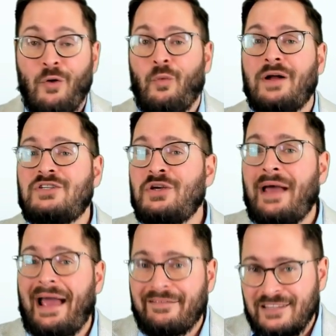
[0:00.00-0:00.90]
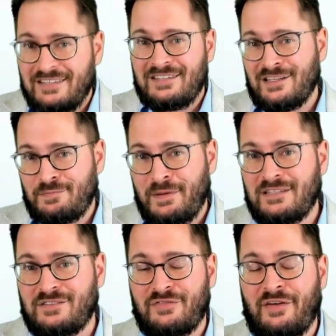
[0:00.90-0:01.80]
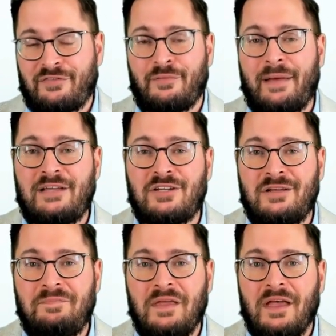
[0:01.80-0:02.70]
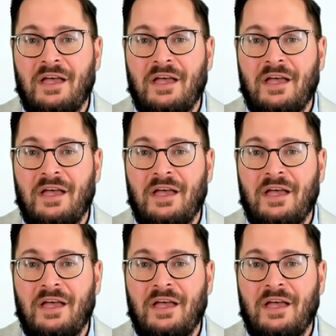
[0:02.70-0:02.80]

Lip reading: Once you have these 6 pieces of information,